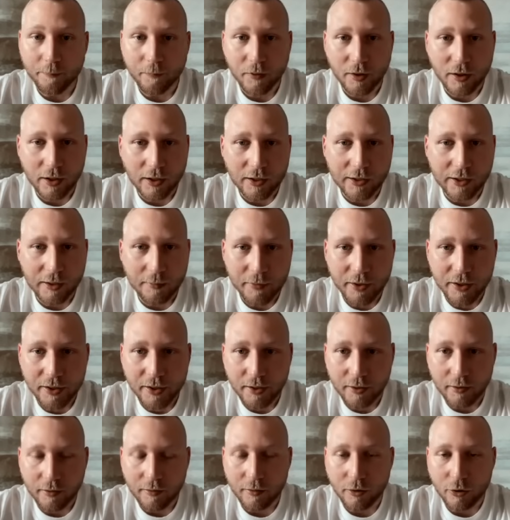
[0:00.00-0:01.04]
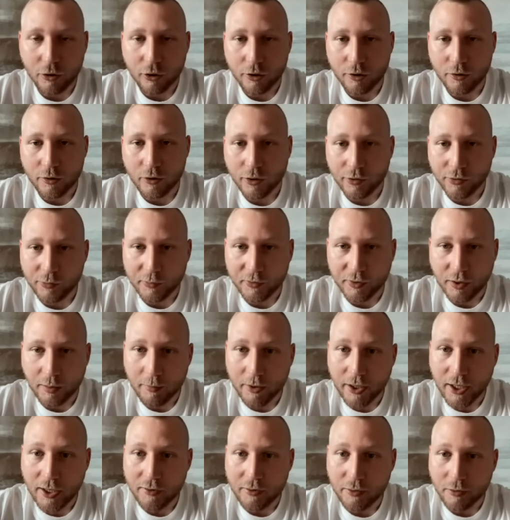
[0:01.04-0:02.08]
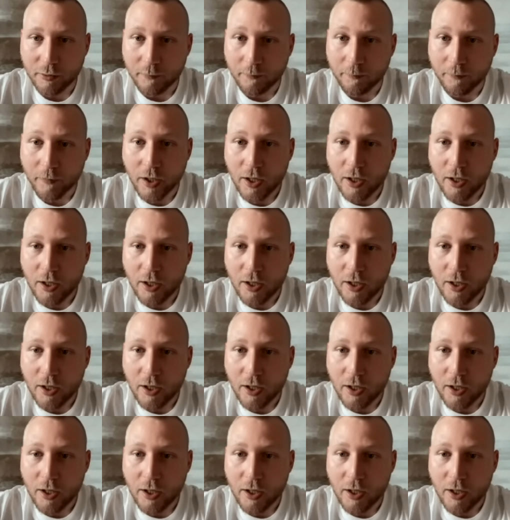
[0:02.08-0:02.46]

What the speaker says: Gaia meaning the current Cosmos Hub and Atom,